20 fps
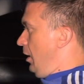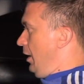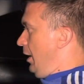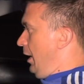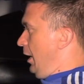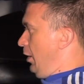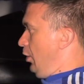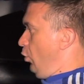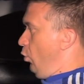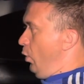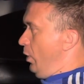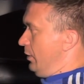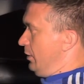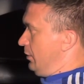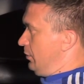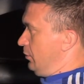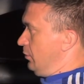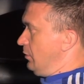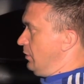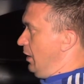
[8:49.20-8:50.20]
I don't want it
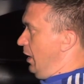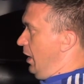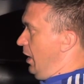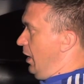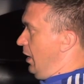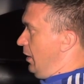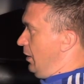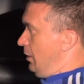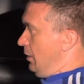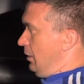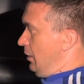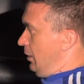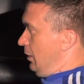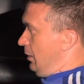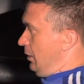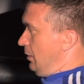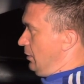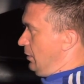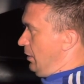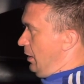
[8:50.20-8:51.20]
to die,
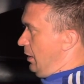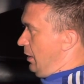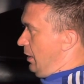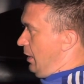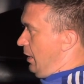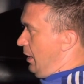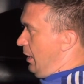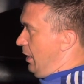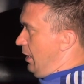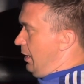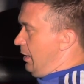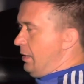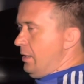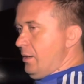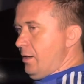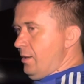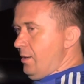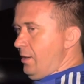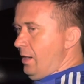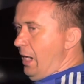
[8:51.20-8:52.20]
and
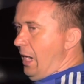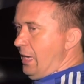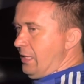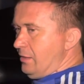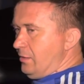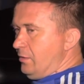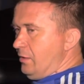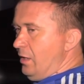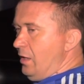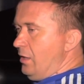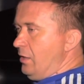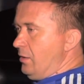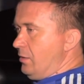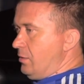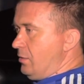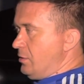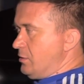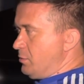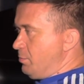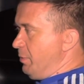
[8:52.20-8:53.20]
I think
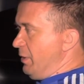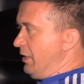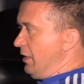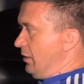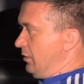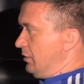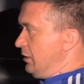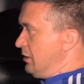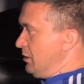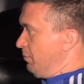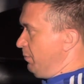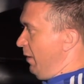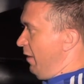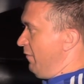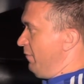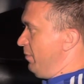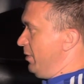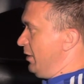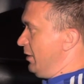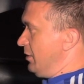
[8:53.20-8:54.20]
it's been at least 5
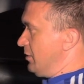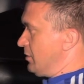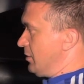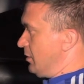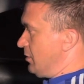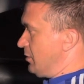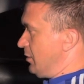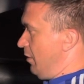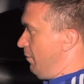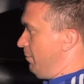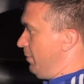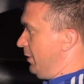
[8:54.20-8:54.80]
minutes since I